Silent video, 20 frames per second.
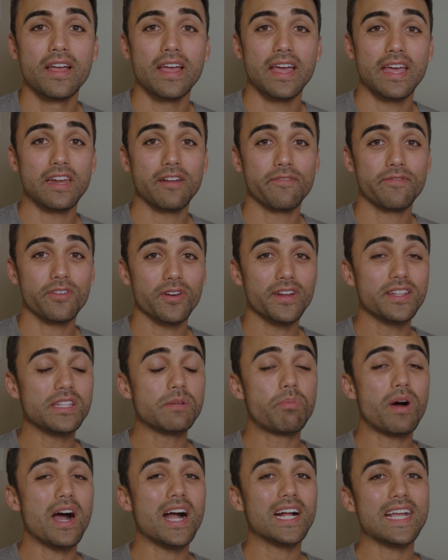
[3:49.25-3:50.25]
And if you're into
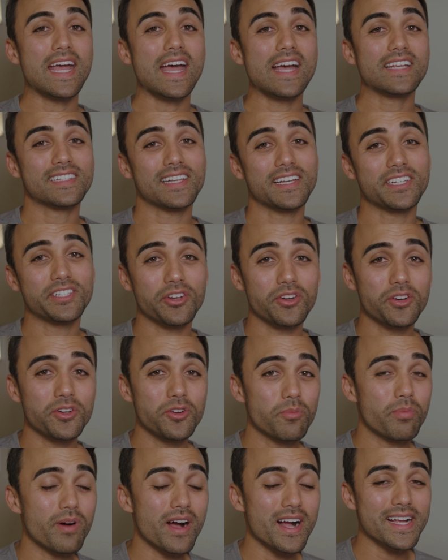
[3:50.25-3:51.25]
podcasts, I started a new
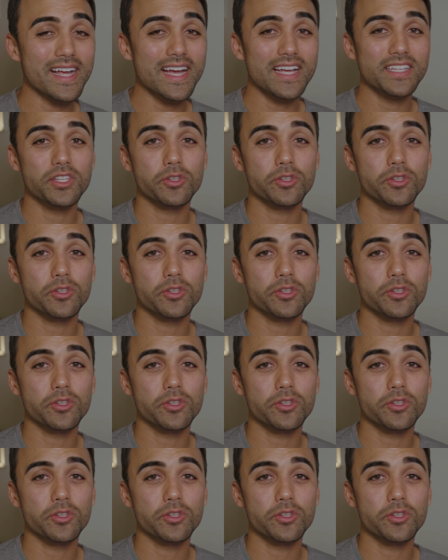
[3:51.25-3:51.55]
podcast